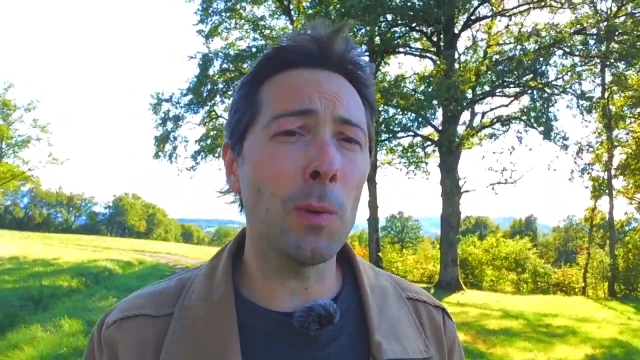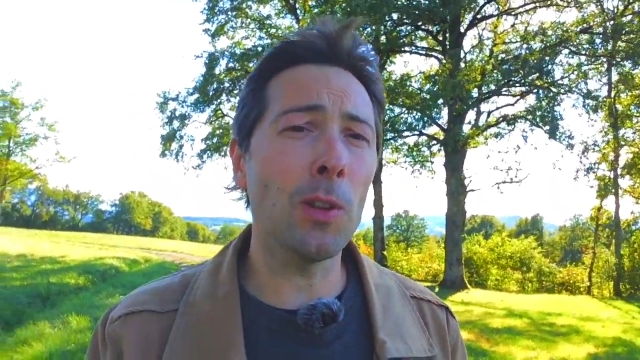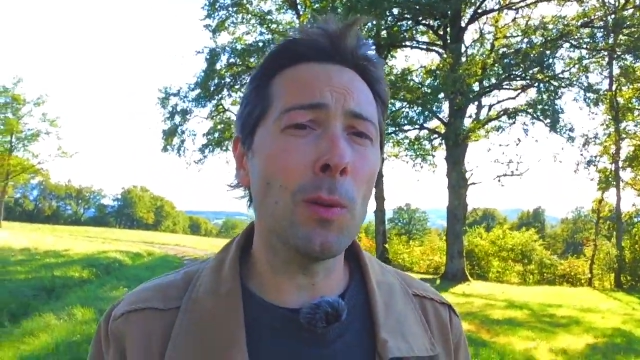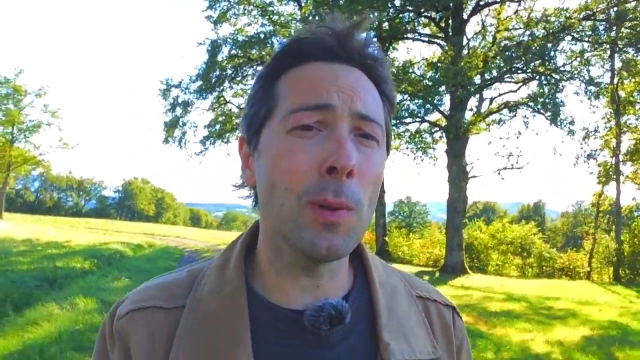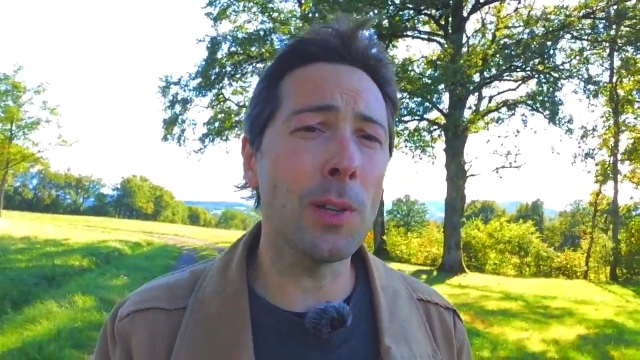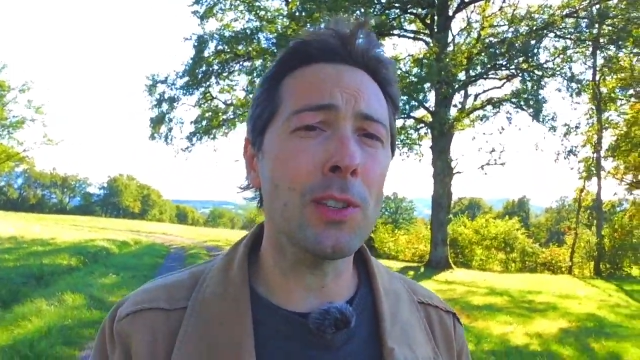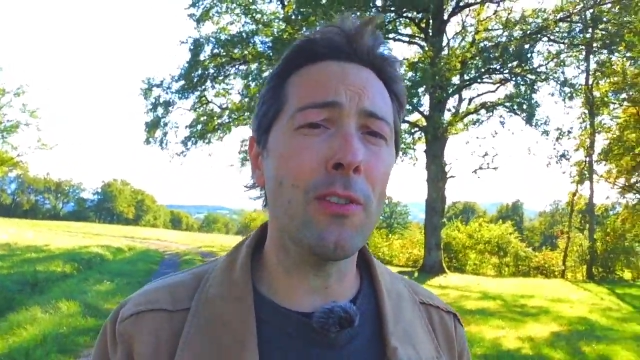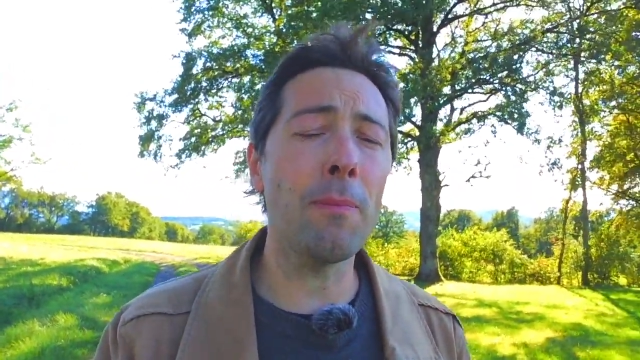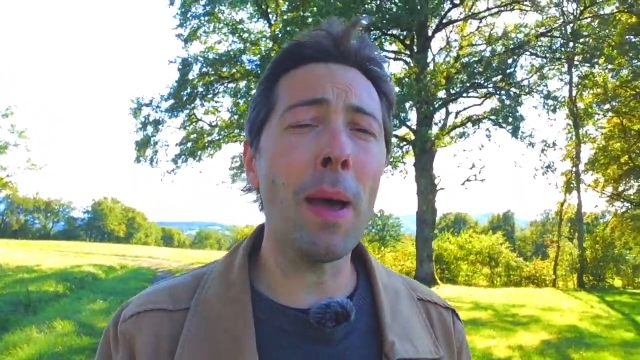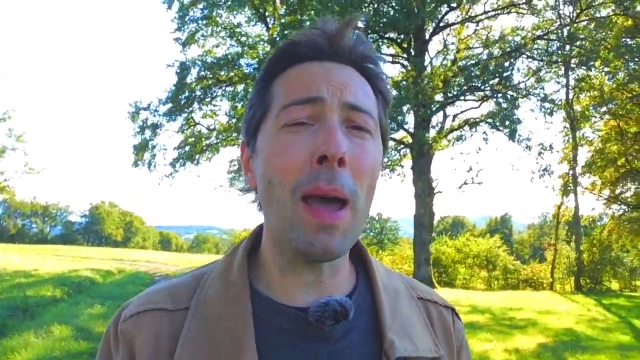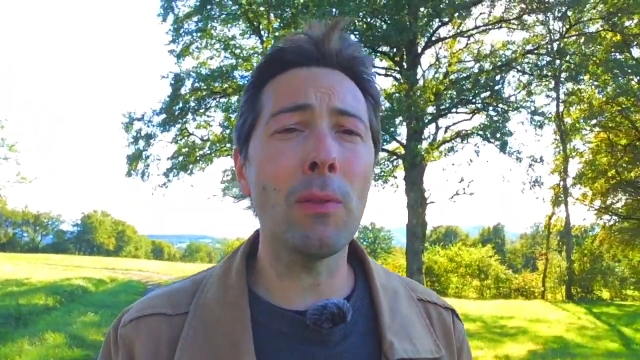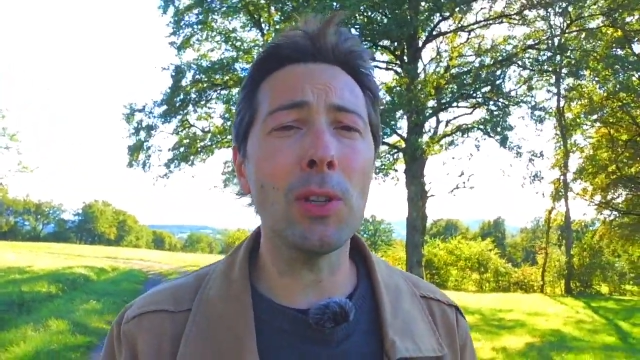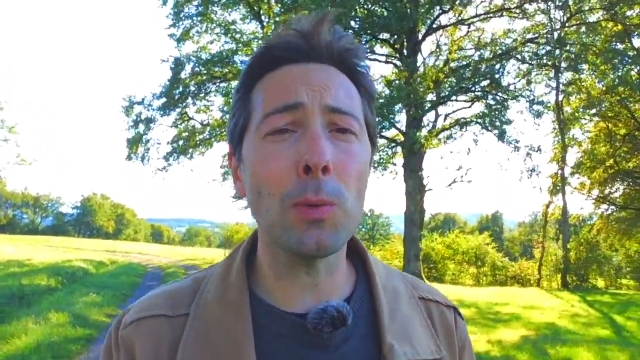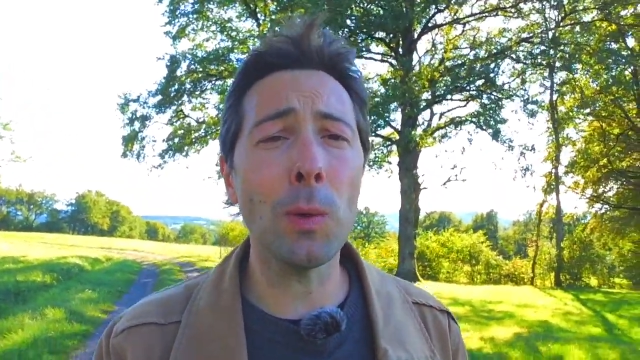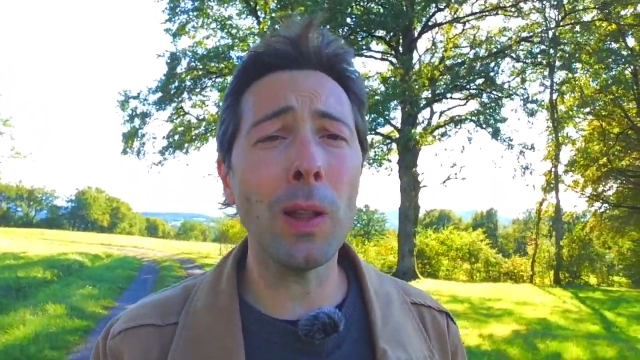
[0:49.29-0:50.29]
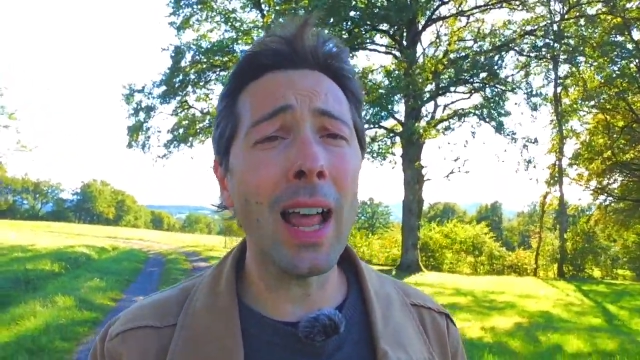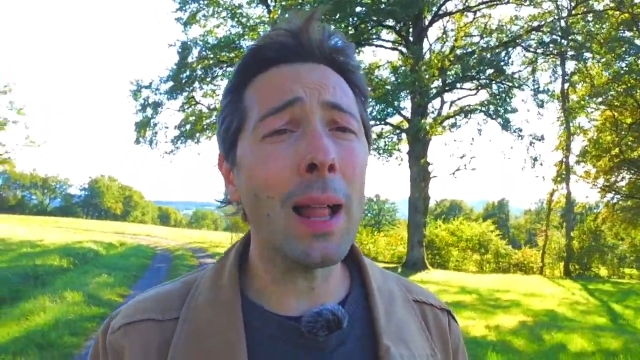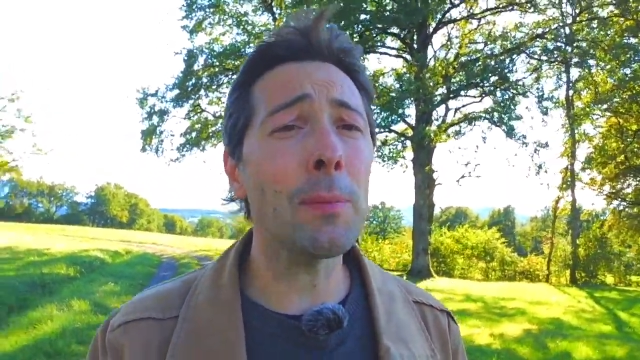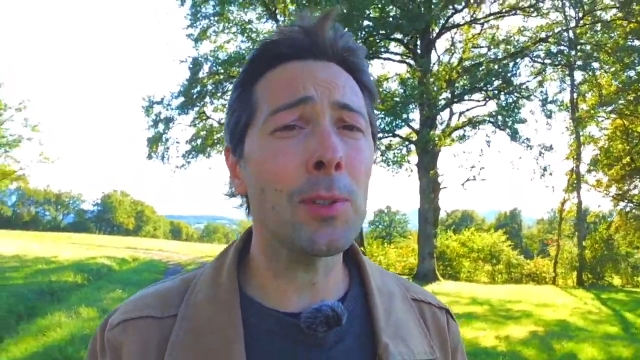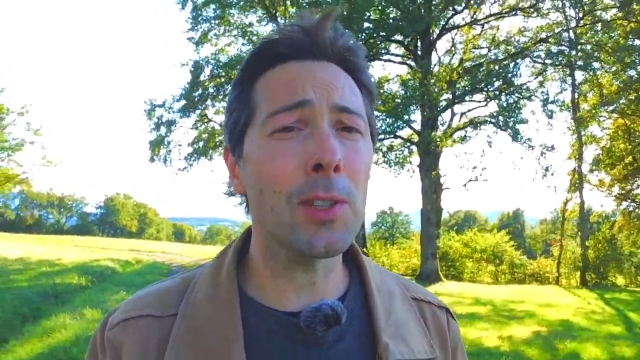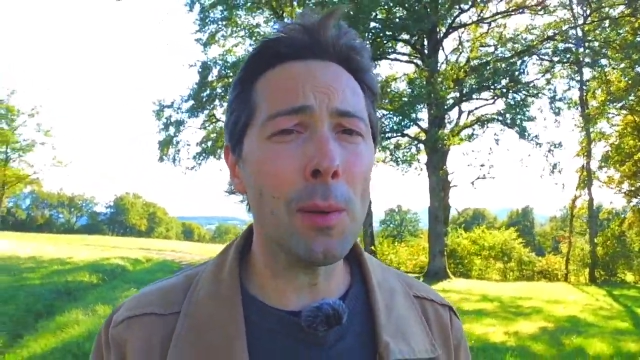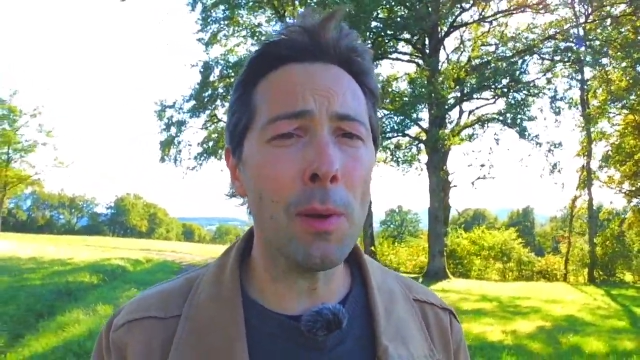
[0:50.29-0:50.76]
monuments of Paris will
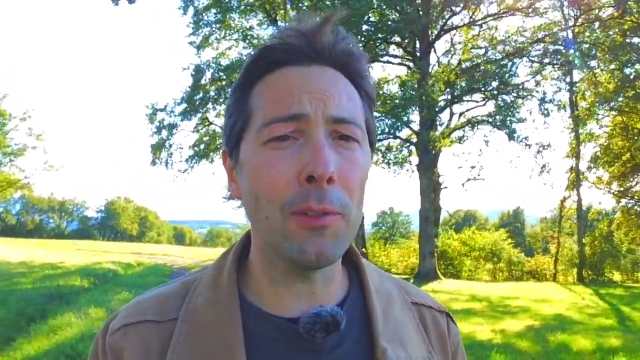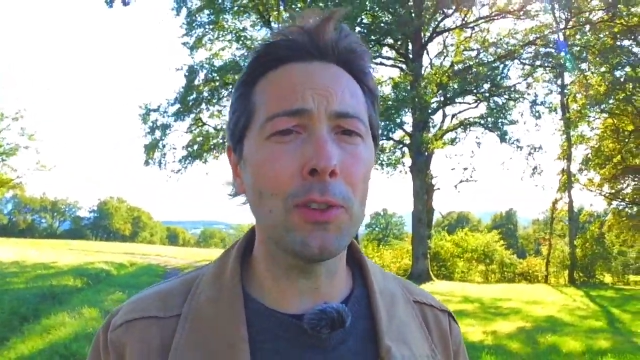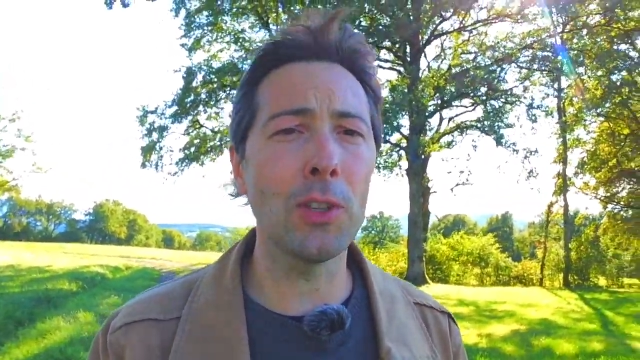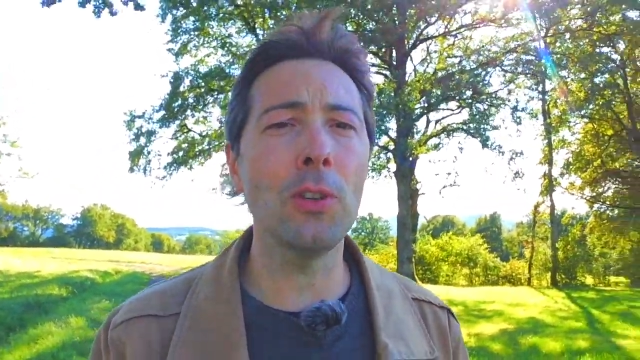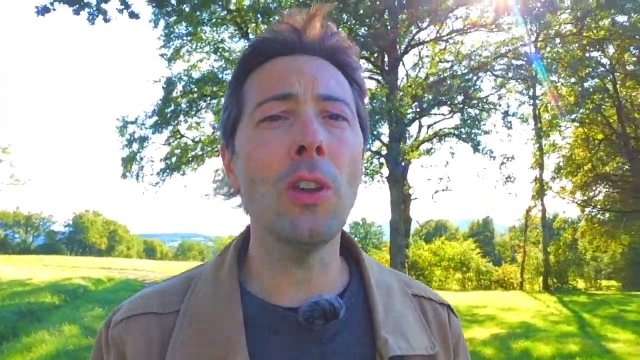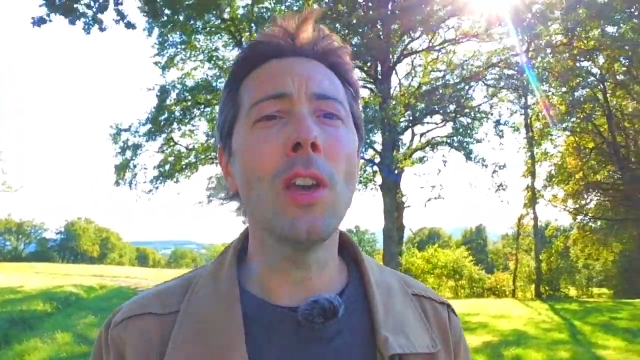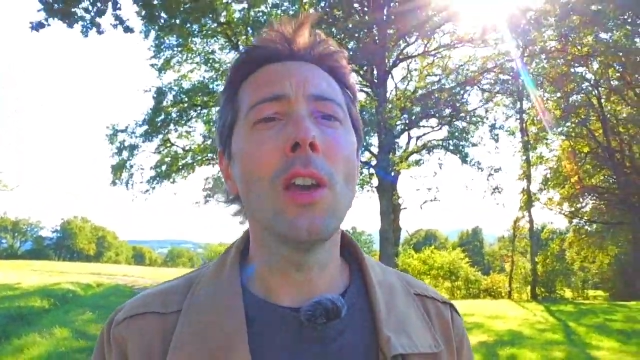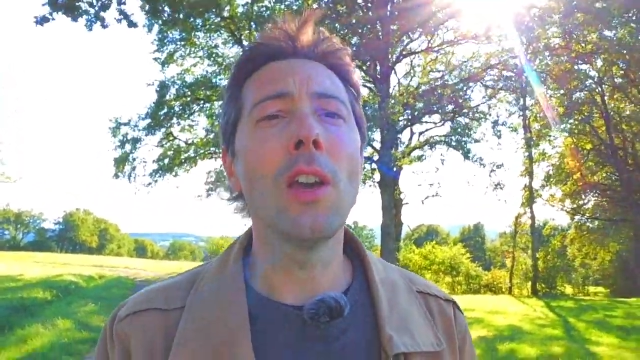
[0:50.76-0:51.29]
help some of you